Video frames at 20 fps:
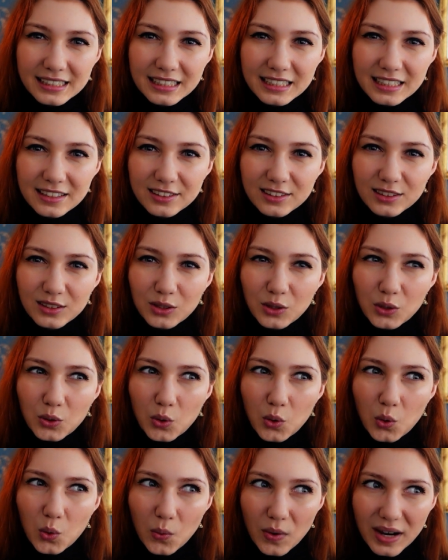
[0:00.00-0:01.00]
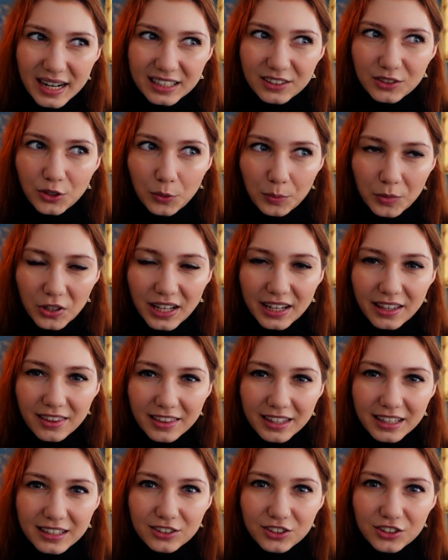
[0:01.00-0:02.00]
it is quite normal, I
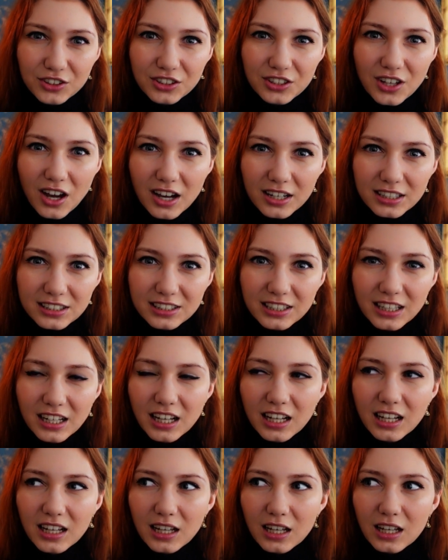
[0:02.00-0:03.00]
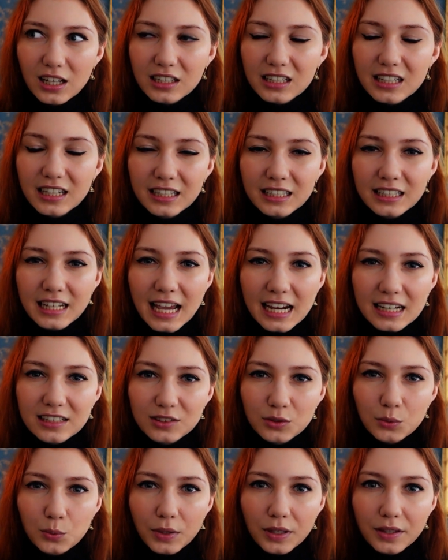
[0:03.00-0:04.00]
think, to not
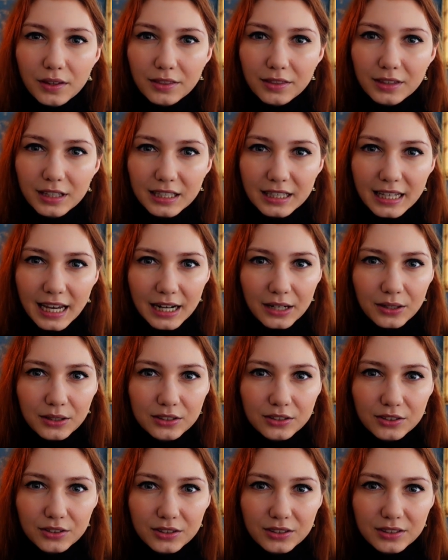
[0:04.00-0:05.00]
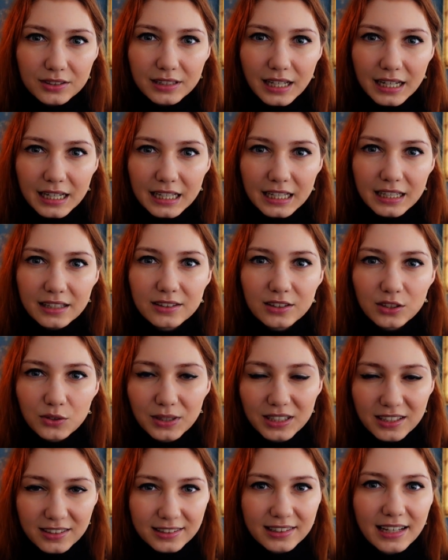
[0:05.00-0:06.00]
connect with the characters that he's
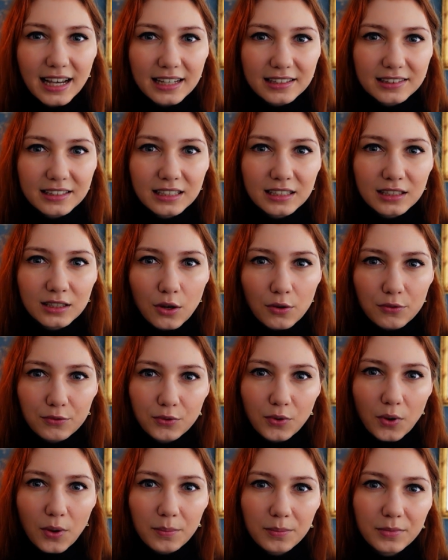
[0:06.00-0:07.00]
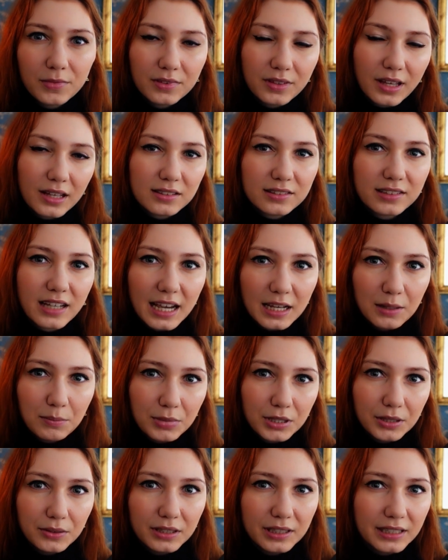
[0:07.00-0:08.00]
criticizing from that time
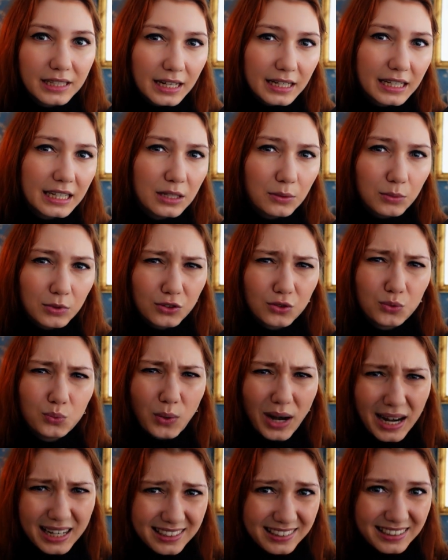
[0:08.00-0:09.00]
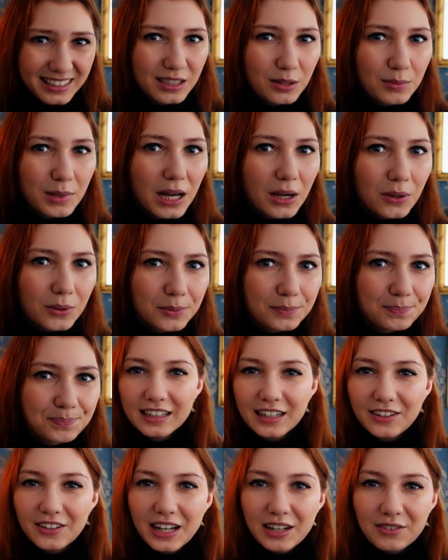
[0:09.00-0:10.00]
period that he was writing about.
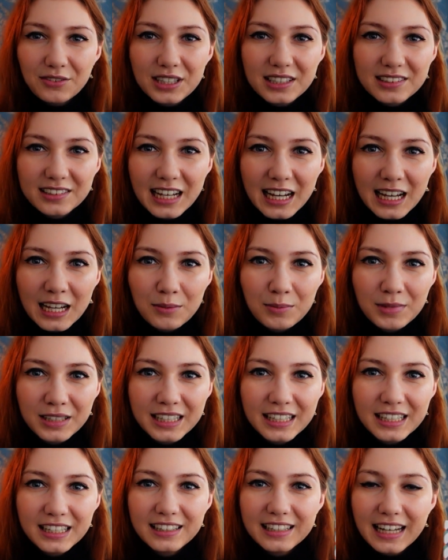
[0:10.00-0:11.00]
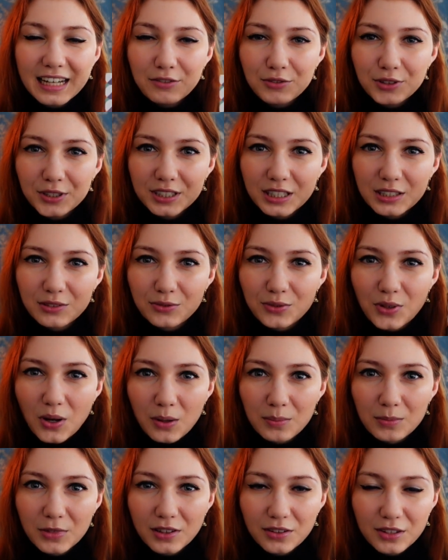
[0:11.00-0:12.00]
Now, every time he diverted
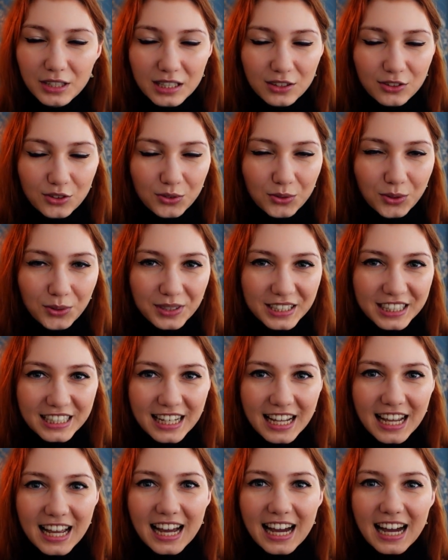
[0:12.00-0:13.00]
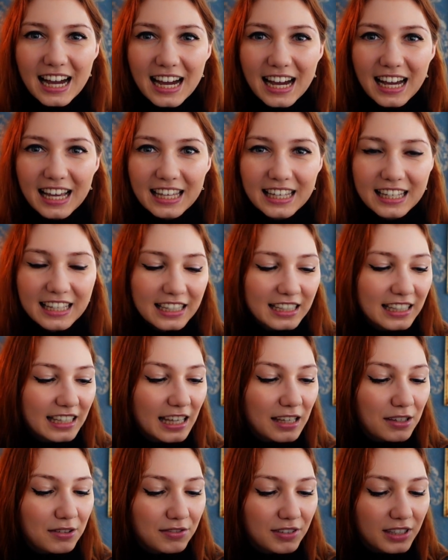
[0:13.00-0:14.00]
from the story, I
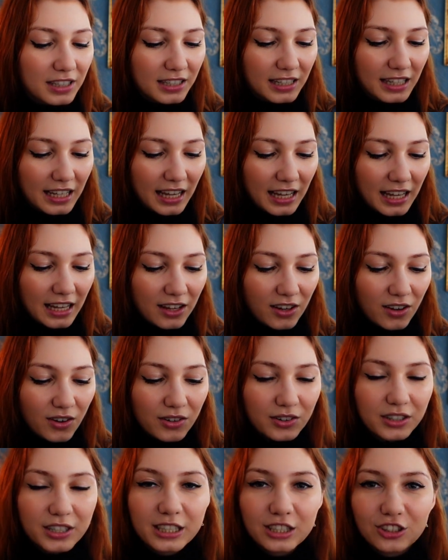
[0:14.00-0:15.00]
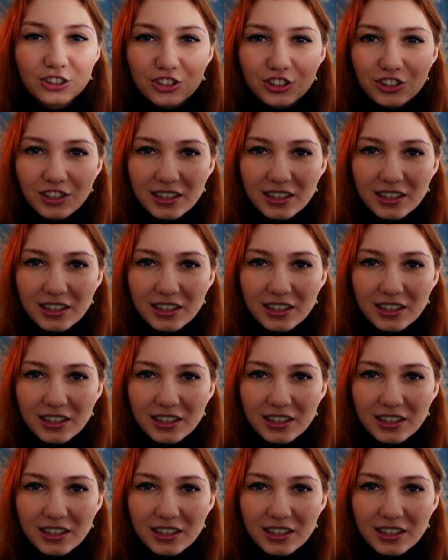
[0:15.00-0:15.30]
gave it a orange